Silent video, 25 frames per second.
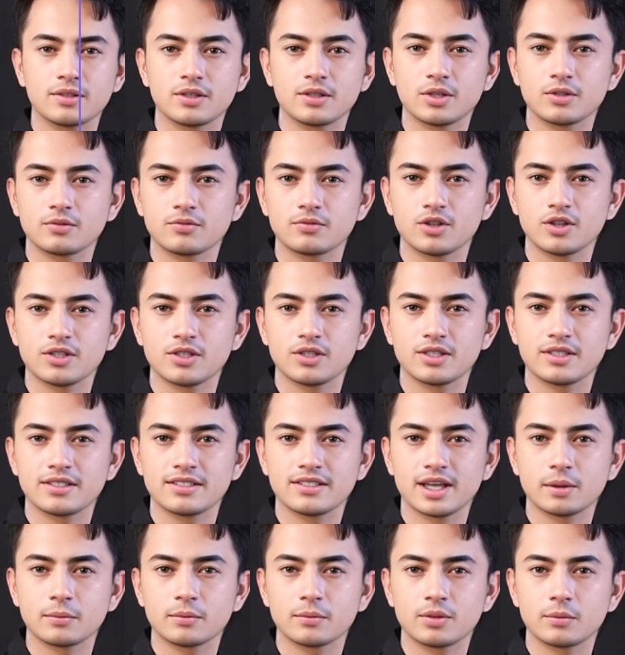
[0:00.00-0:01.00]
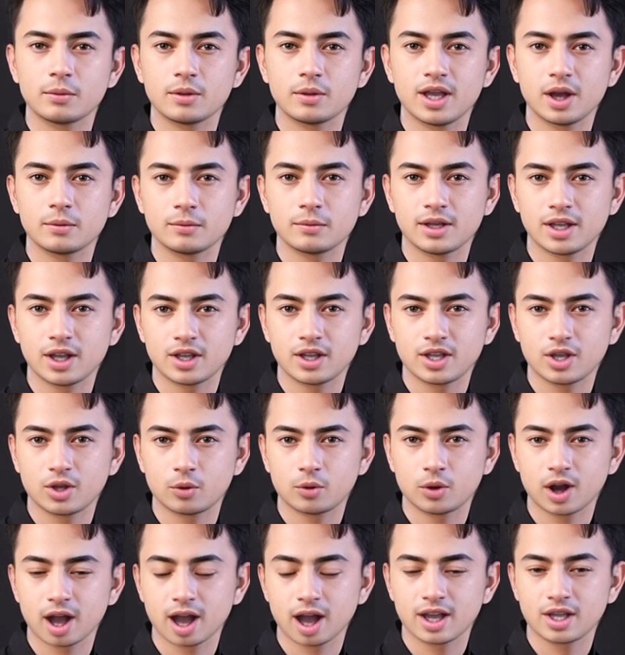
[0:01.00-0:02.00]
The first step to becoming a
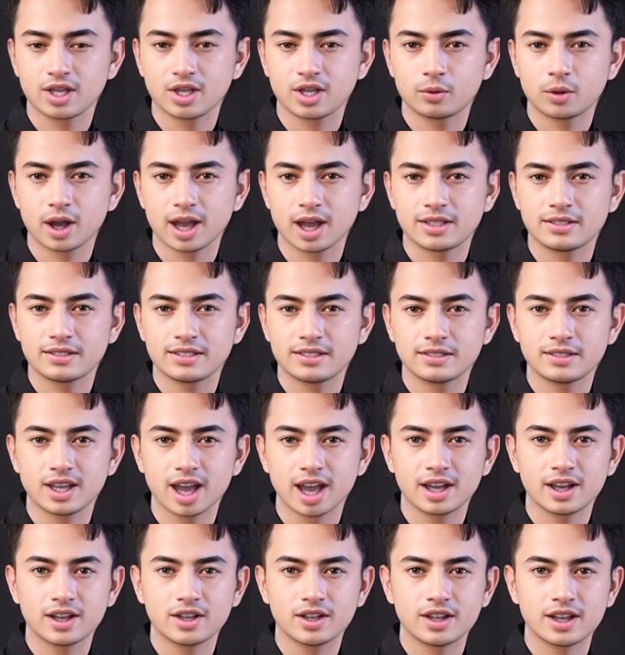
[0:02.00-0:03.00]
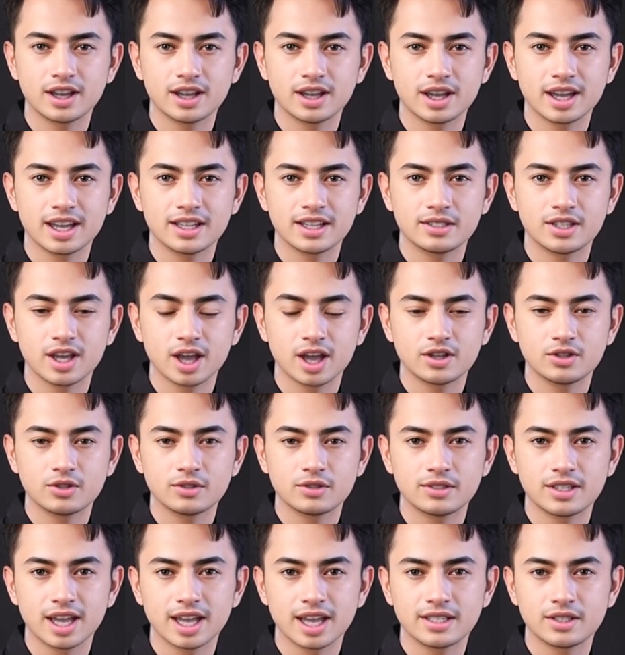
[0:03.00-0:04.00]
UI/UX designer is to
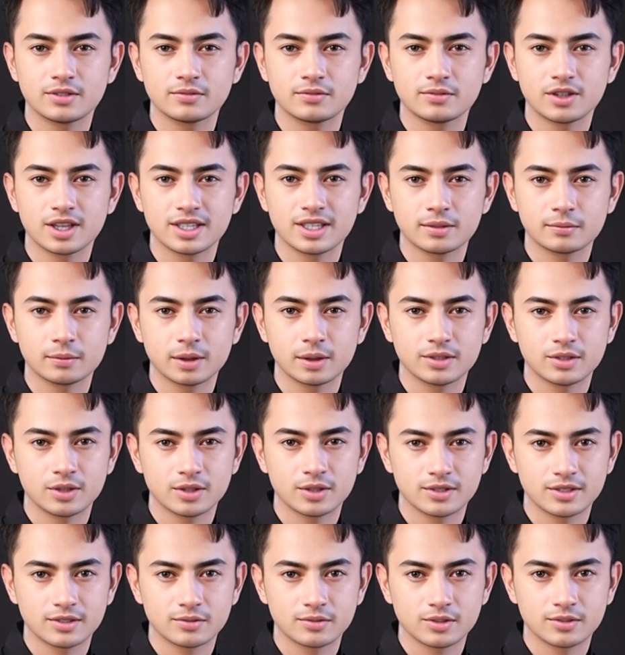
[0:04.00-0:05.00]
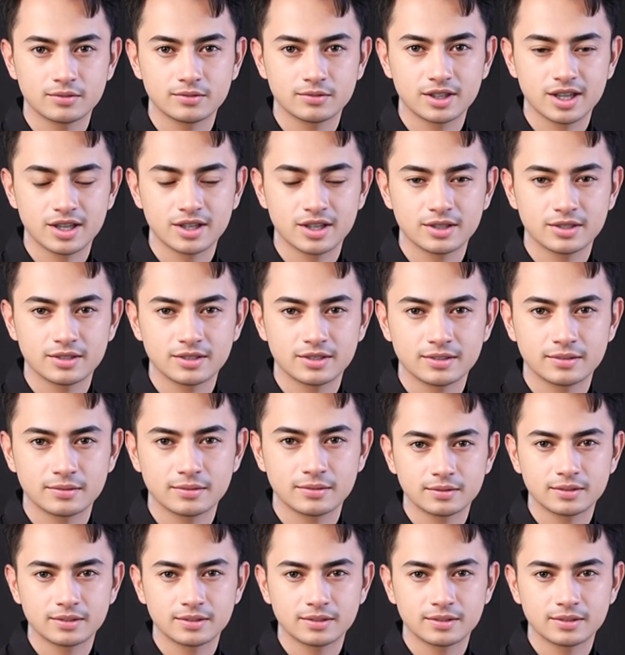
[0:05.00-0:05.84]
understand the fundamentals of the field.